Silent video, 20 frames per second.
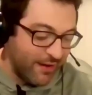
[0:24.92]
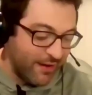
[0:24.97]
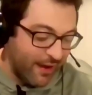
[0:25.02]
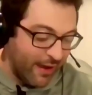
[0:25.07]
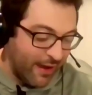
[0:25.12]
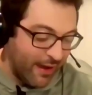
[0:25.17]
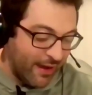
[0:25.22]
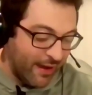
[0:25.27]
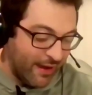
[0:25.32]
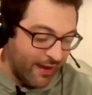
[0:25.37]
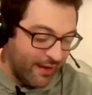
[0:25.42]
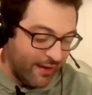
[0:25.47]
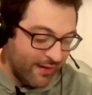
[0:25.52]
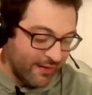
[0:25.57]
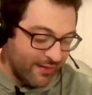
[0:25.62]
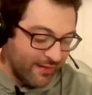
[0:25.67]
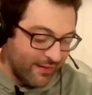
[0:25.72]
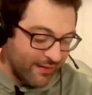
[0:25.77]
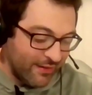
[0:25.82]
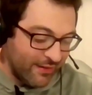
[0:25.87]
uh,
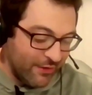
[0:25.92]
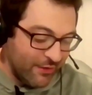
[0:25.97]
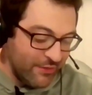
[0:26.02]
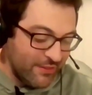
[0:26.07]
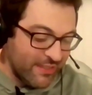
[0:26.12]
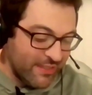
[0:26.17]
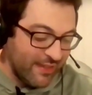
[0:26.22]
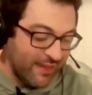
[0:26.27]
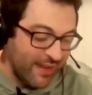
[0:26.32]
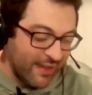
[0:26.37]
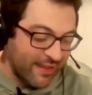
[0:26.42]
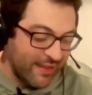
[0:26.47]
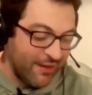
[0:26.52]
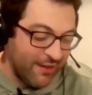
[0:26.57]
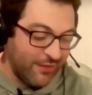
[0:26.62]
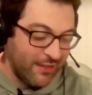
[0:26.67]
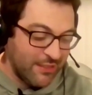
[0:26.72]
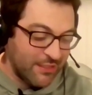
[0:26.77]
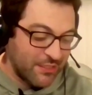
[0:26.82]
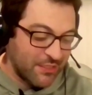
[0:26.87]
who's going to get
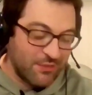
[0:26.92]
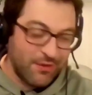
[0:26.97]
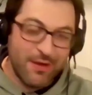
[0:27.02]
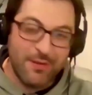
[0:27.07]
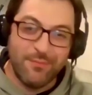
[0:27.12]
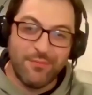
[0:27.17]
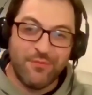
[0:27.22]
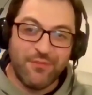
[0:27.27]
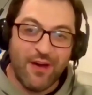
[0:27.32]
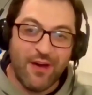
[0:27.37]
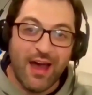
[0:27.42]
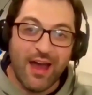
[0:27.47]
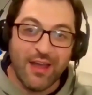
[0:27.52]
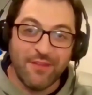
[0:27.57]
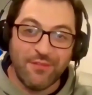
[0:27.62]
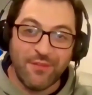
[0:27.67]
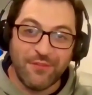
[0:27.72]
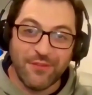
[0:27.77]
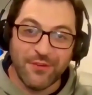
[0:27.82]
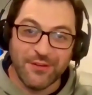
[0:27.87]
killed in Scream
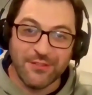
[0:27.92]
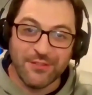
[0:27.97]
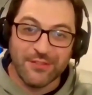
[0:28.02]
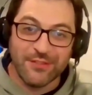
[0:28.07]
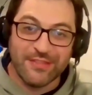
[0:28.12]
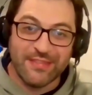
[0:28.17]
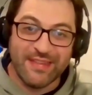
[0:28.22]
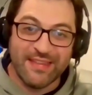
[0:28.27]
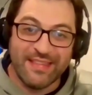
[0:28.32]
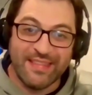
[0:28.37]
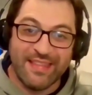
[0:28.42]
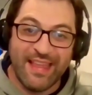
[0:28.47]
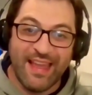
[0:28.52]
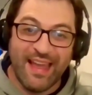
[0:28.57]
5 if you're interested in